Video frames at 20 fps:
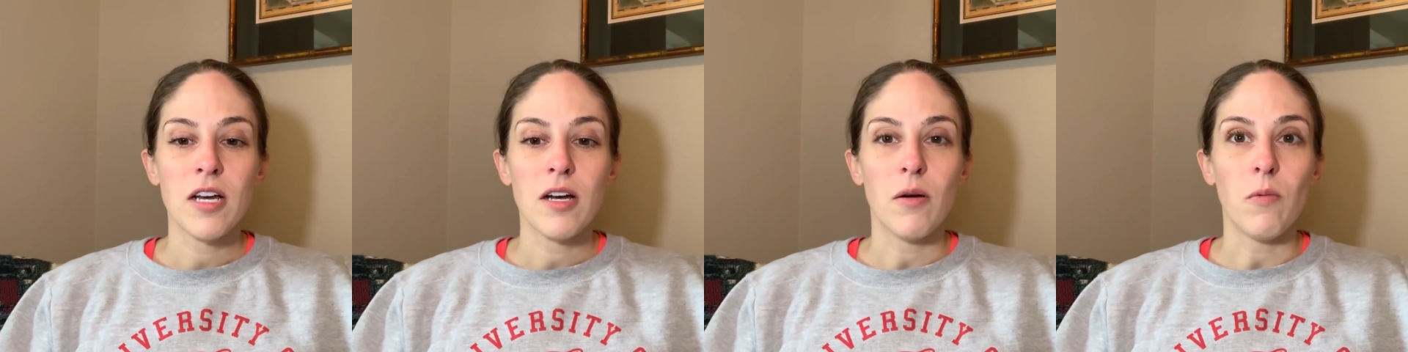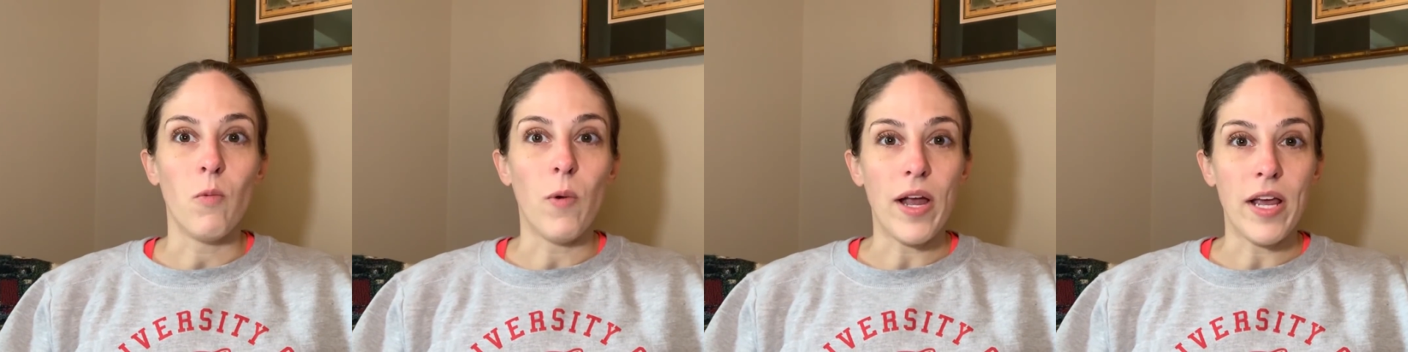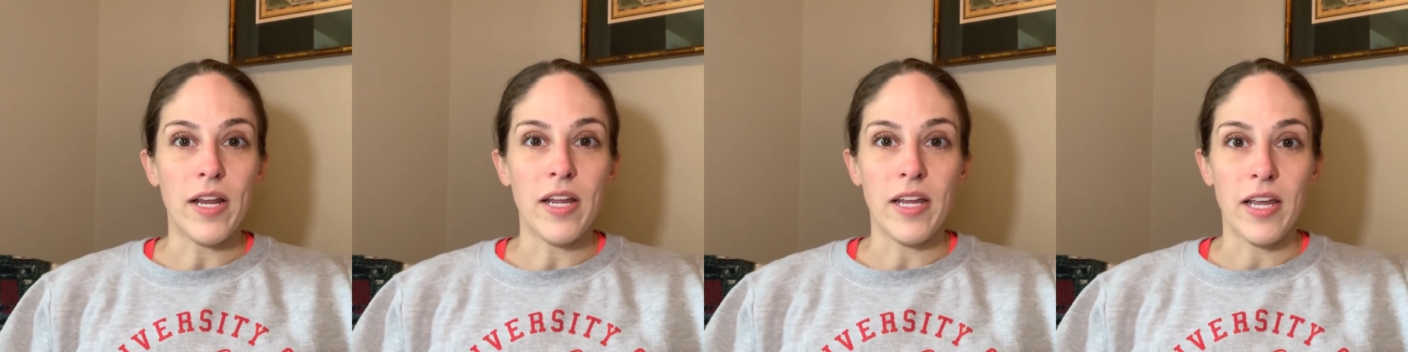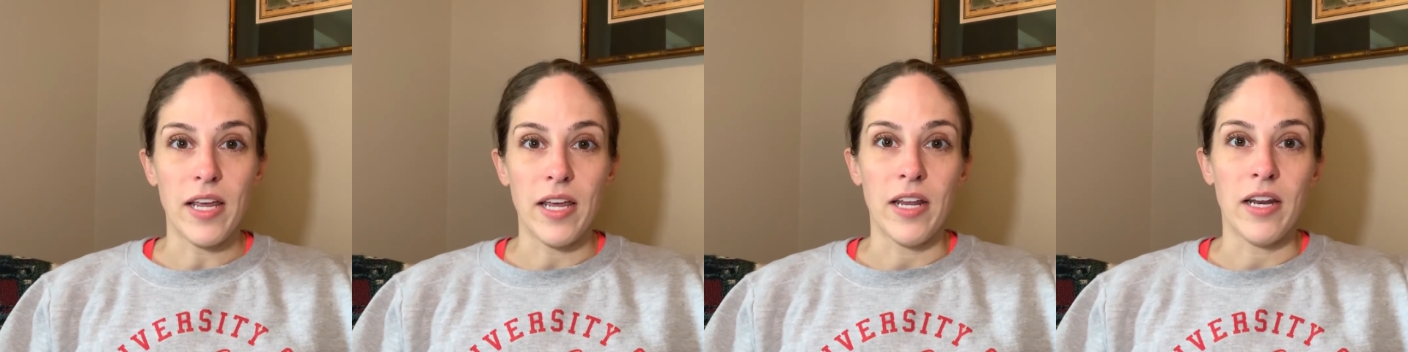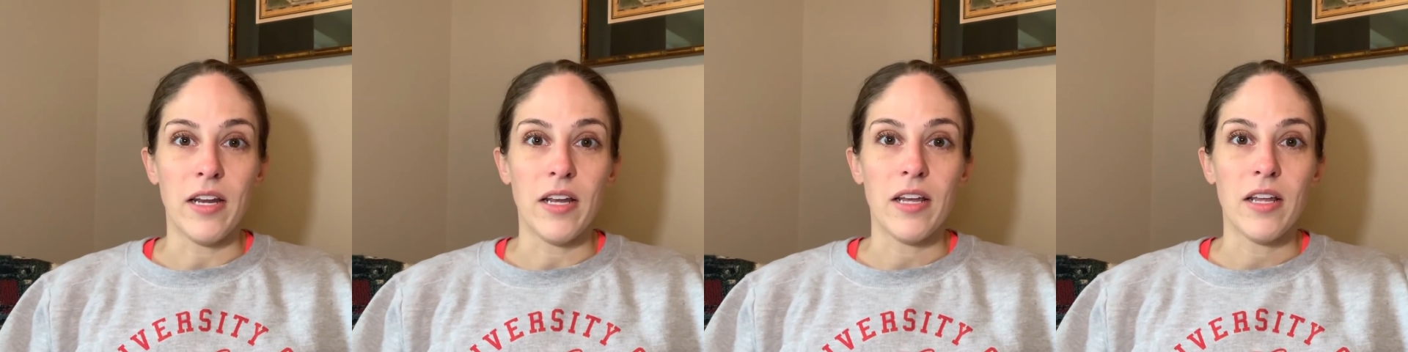waiting
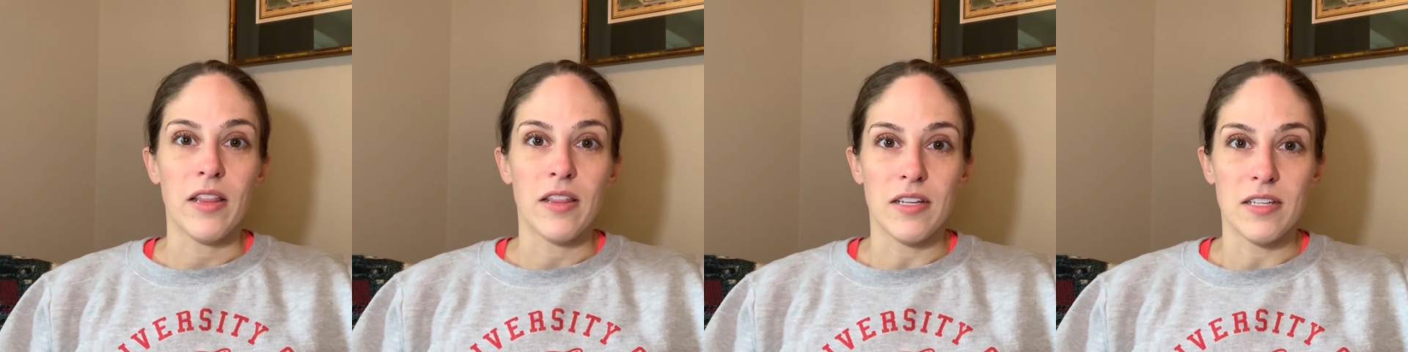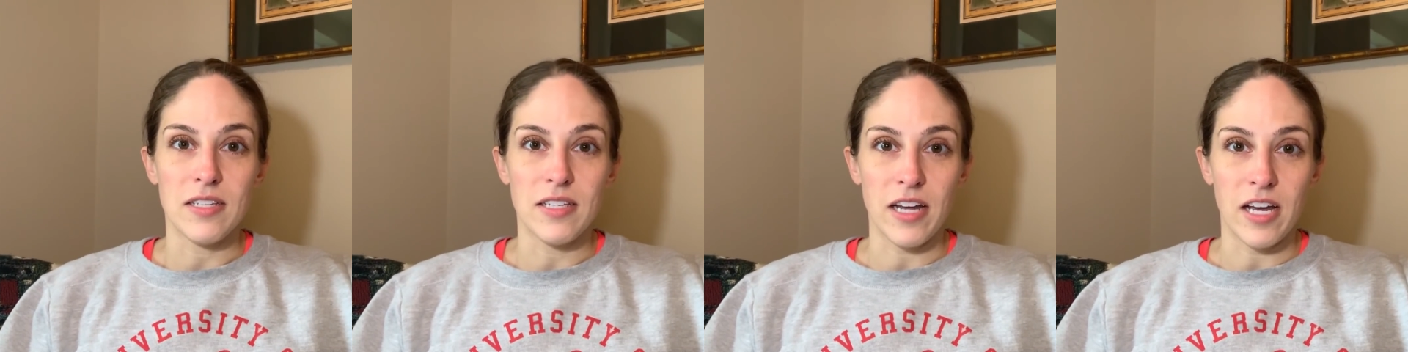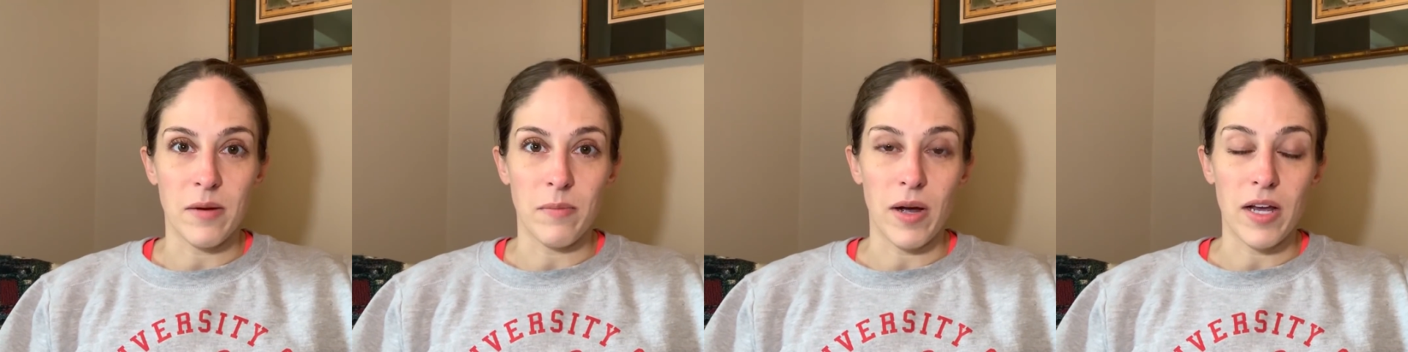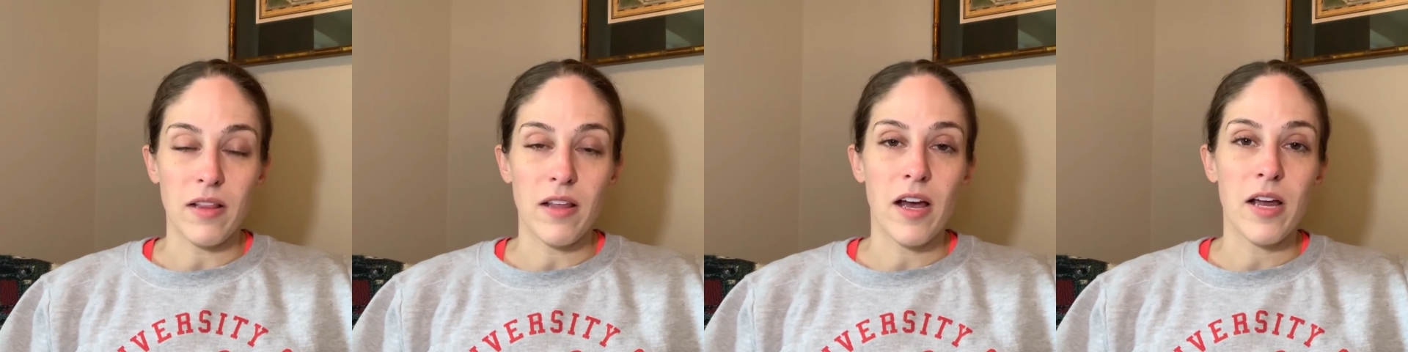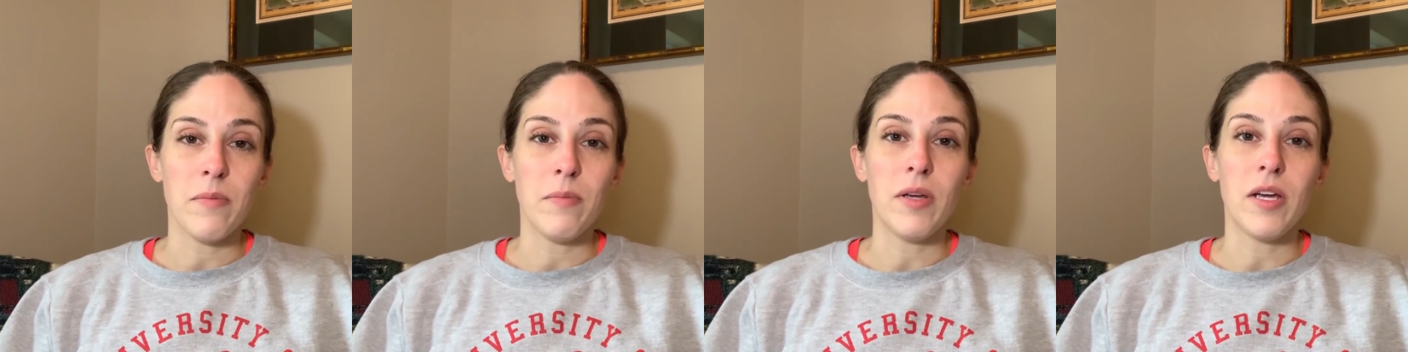in the standby
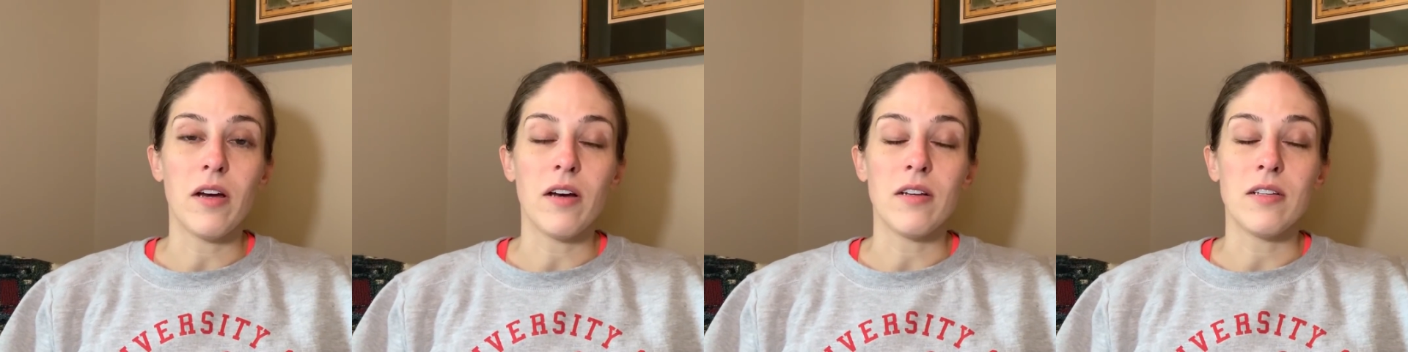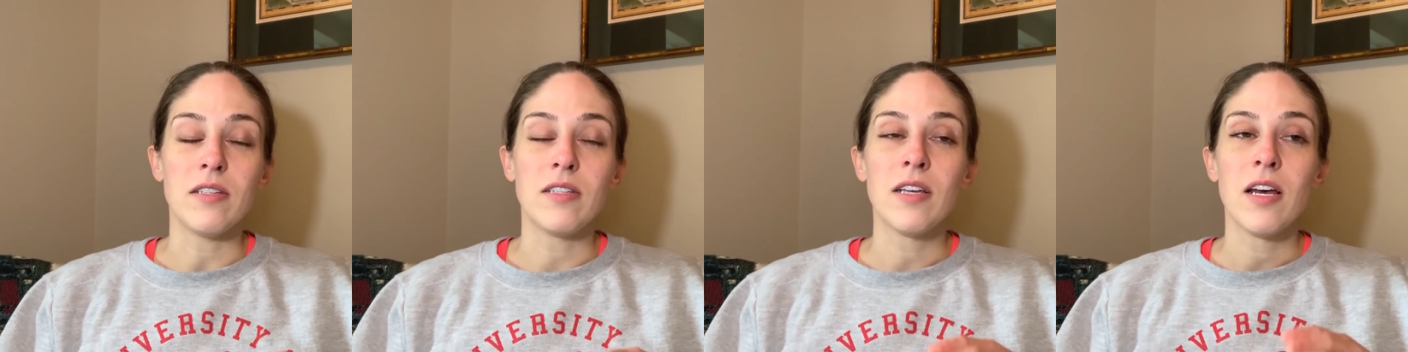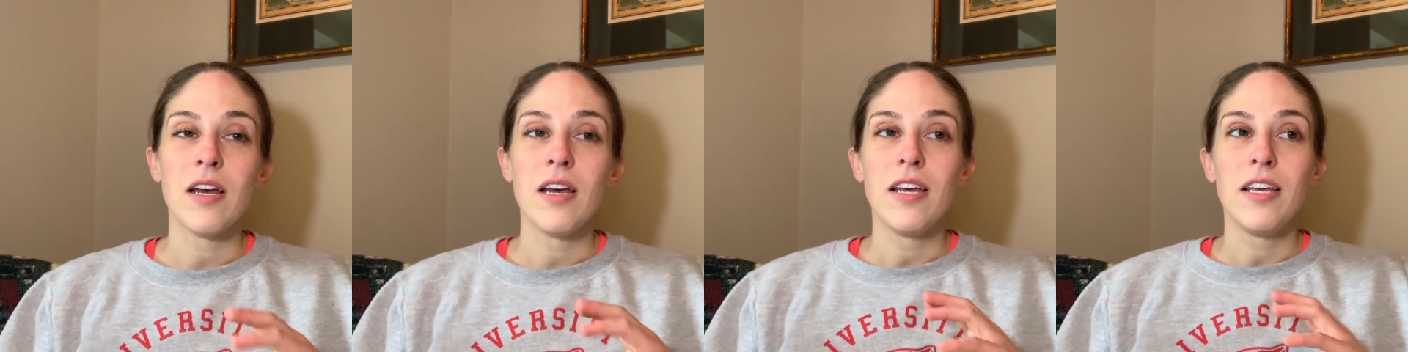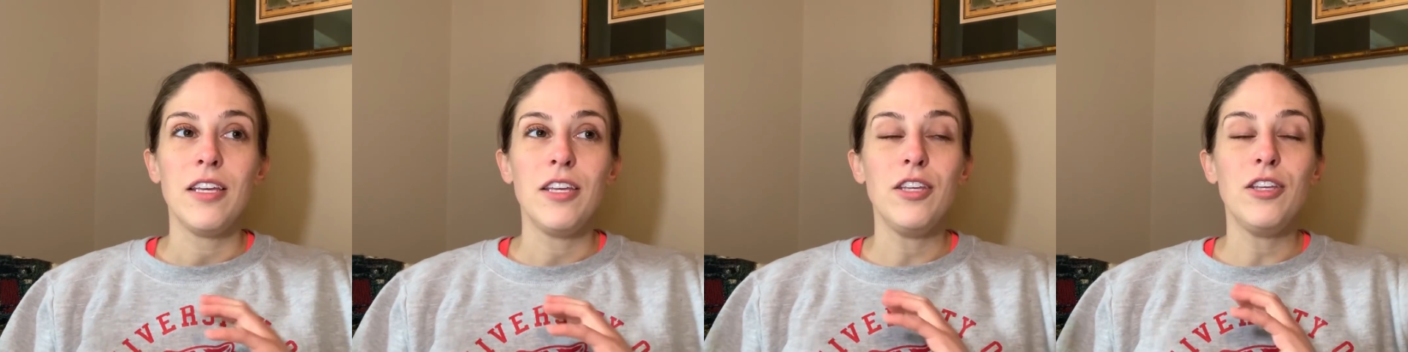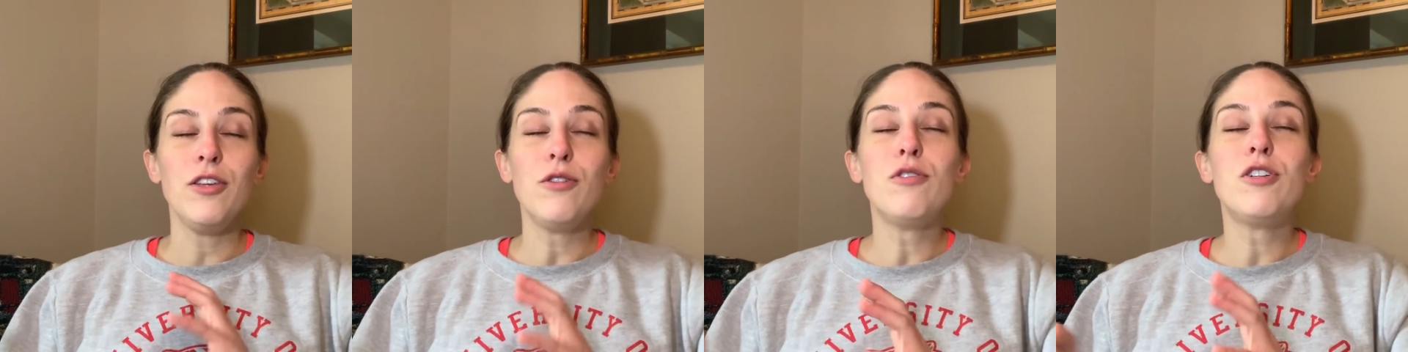line, because
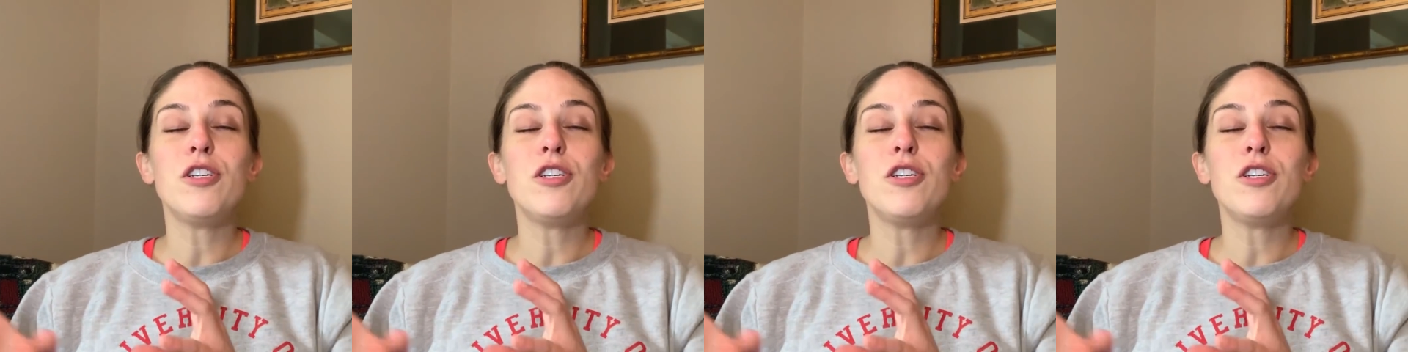you